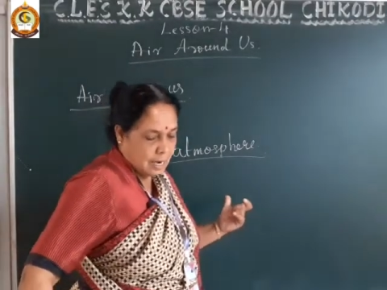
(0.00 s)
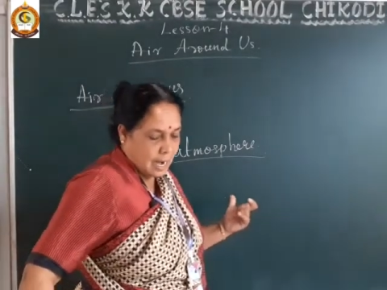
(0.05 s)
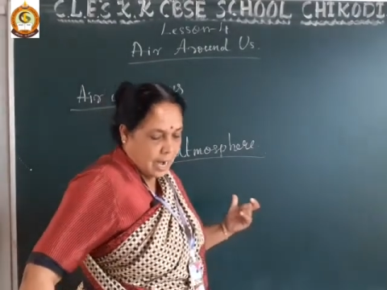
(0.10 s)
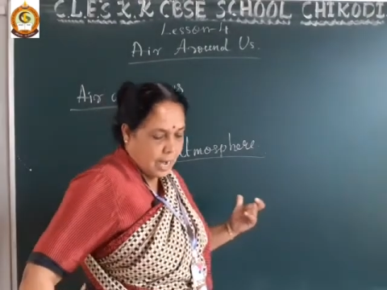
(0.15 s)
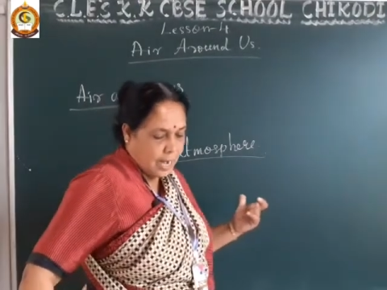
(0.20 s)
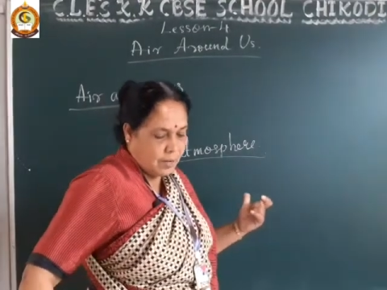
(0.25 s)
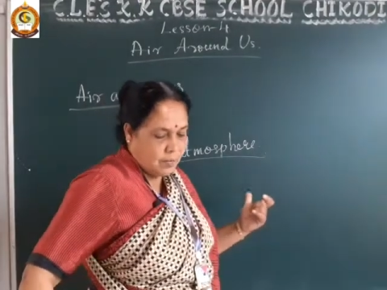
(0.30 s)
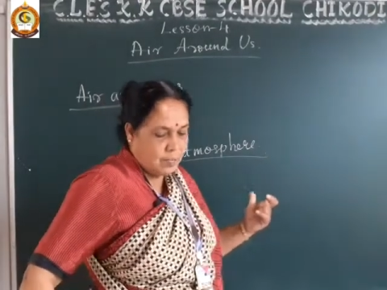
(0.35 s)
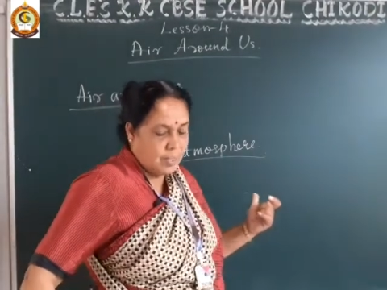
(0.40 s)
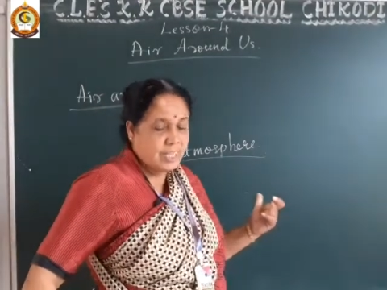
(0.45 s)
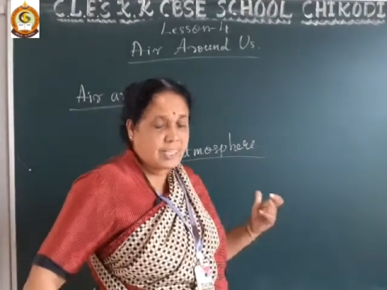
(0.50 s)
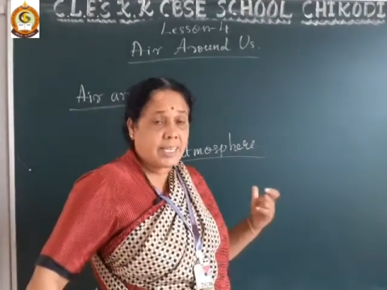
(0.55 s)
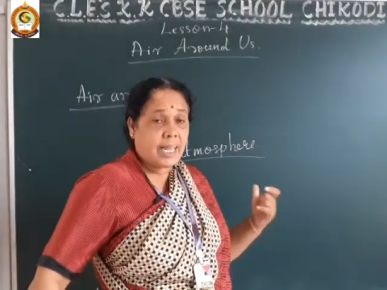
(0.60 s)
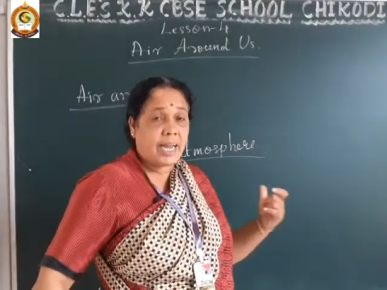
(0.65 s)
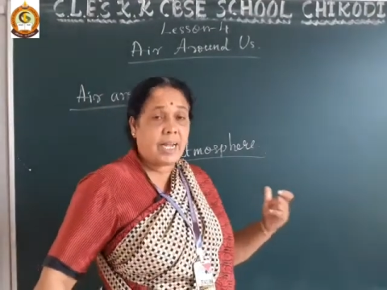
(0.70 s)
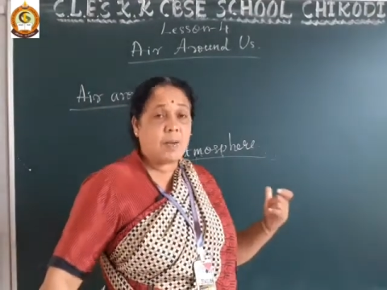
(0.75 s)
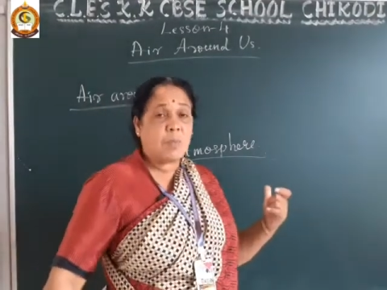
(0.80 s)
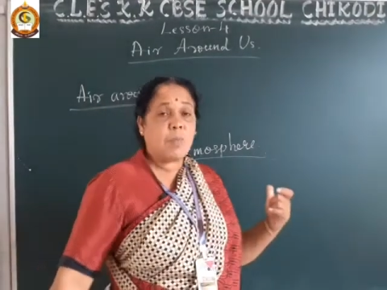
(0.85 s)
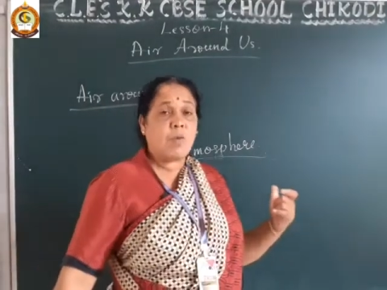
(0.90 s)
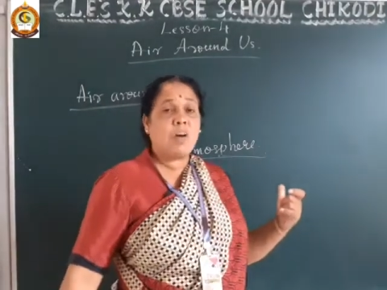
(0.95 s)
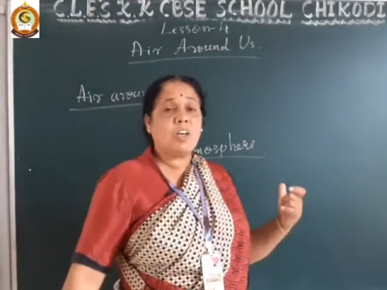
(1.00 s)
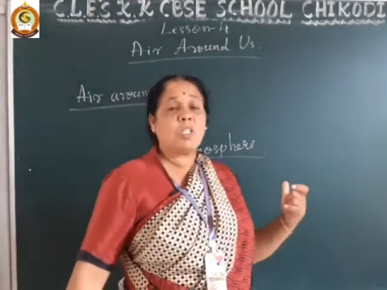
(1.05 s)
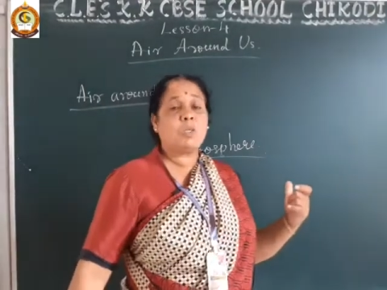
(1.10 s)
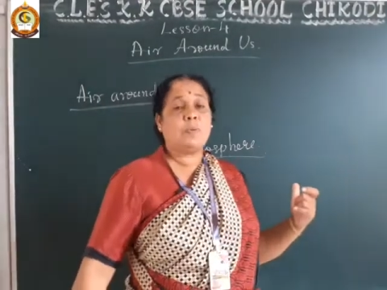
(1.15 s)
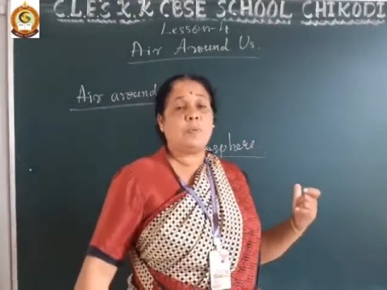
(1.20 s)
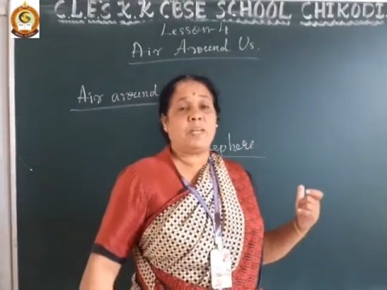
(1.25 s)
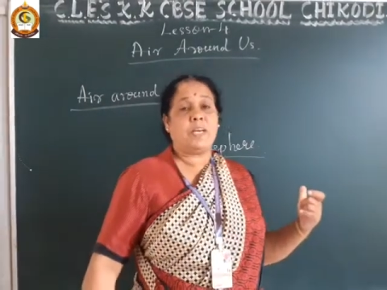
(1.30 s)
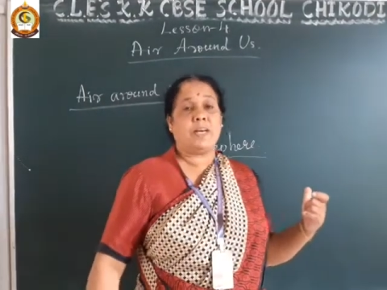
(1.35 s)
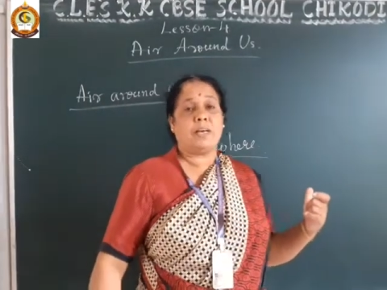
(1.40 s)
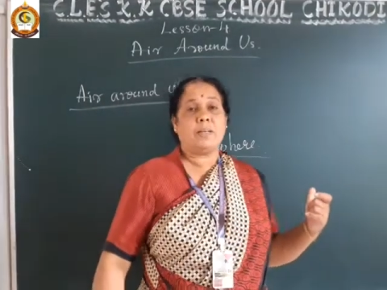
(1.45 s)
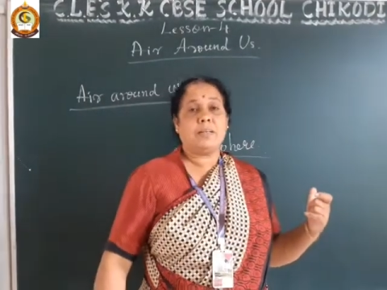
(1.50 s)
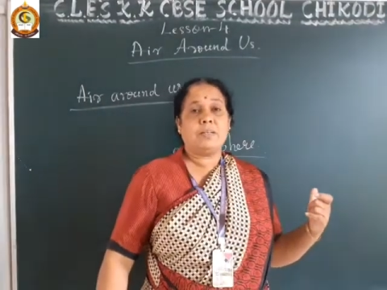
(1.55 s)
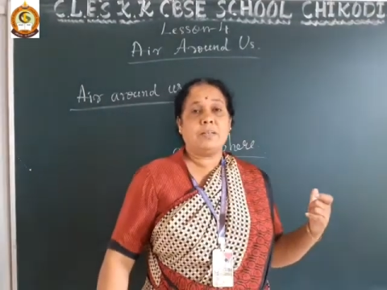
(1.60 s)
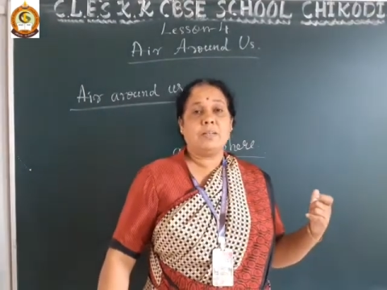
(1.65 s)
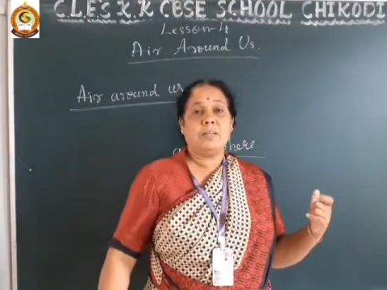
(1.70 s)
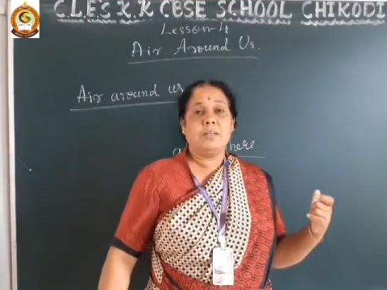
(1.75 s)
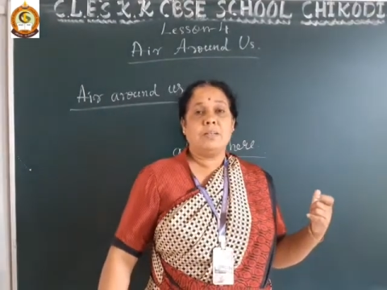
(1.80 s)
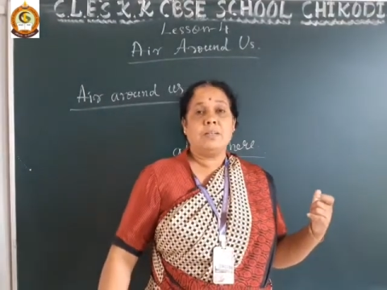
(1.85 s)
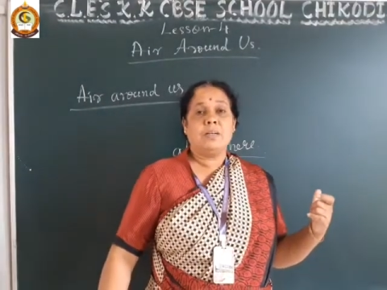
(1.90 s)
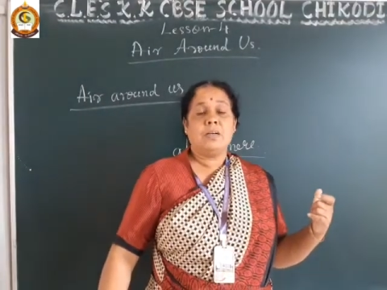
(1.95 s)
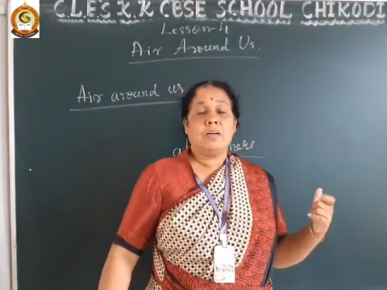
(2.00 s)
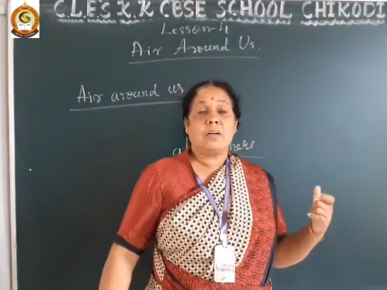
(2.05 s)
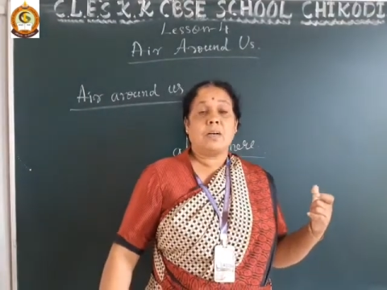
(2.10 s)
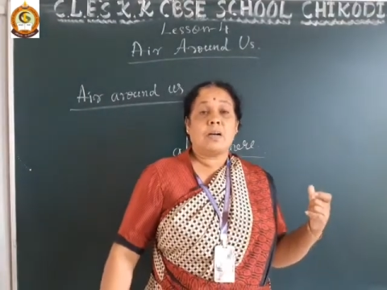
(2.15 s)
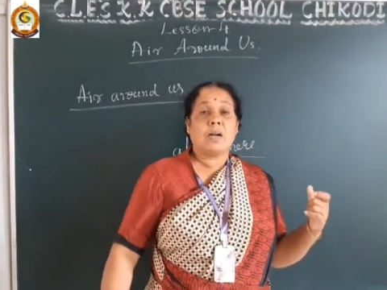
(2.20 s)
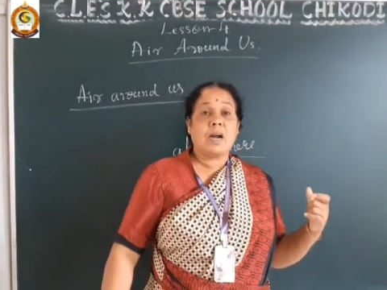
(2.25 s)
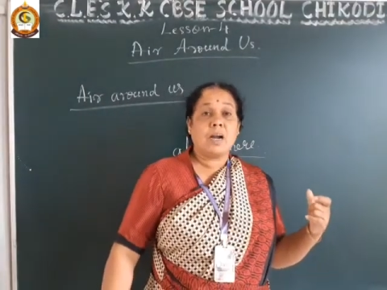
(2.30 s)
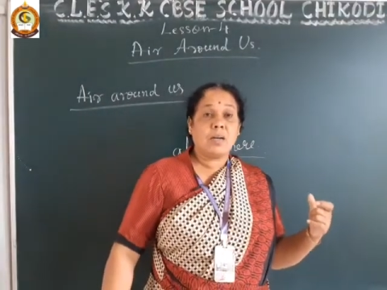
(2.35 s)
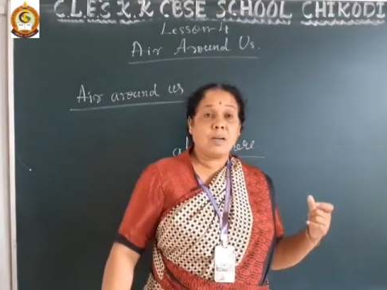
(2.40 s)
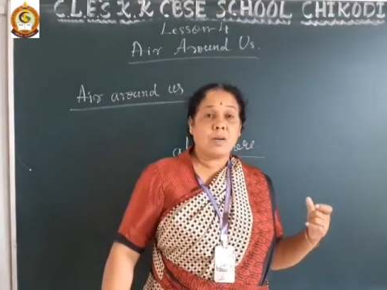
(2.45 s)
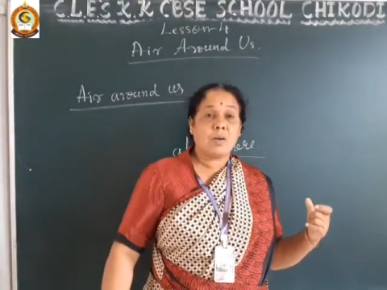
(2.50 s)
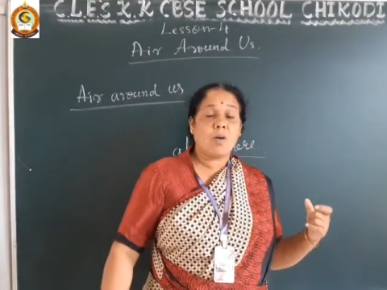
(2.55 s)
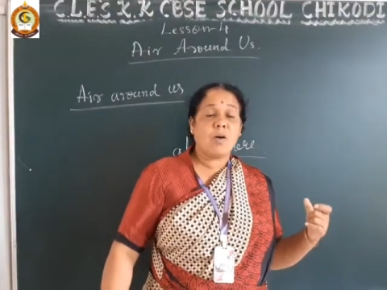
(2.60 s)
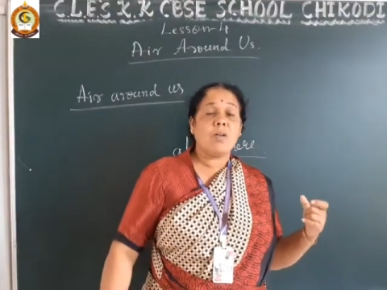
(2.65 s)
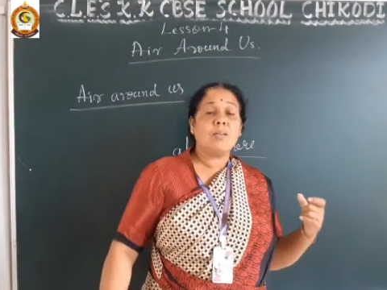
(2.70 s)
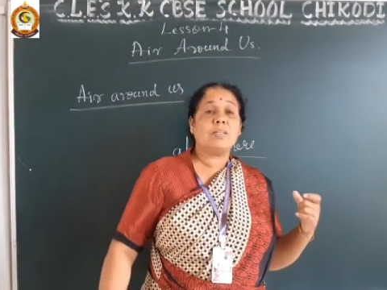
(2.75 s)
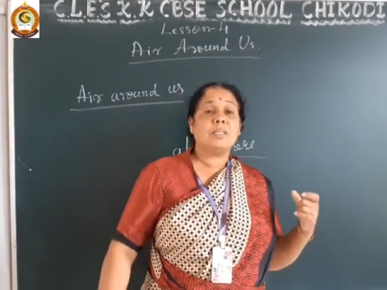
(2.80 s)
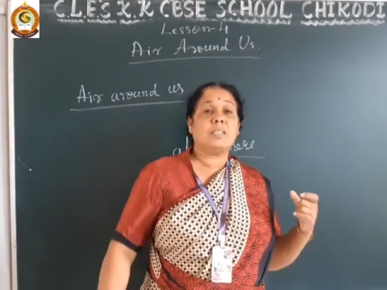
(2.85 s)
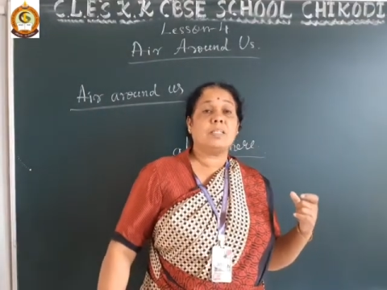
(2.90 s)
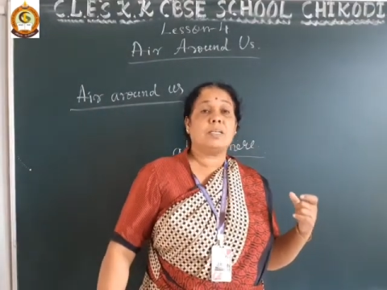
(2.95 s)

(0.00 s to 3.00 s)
And this atmosphere controls